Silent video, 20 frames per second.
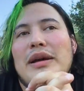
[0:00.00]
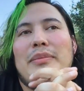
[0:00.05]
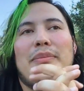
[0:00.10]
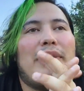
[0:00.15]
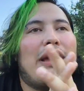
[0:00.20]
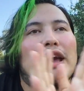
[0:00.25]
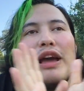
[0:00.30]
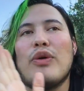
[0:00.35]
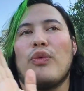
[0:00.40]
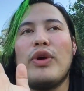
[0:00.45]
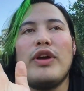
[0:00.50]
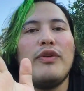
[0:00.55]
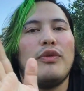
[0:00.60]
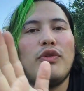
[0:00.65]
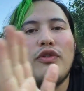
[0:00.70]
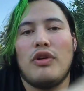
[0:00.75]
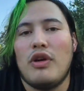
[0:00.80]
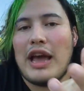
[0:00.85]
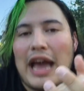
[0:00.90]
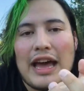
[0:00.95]
but we
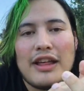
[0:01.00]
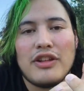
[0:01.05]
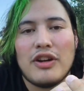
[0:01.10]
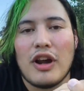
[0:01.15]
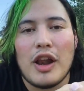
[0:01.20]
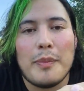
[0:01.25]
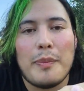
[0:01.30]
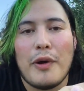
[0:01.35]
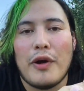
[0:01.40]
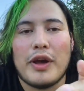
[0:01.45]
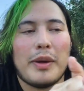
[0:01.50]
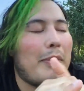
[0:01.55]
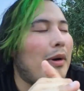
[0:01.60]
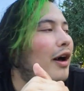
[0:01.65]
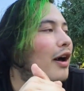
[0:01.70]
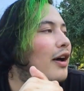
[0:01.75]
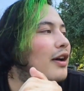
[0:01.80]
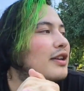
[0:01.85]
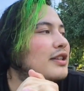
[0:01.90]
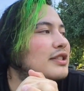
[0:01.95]
gathered all our
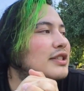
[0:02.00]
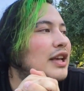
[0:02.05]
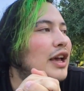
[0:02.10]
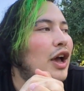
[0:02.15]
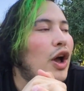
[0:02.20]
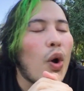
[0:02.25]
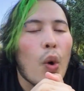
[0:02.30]
Pokeballs,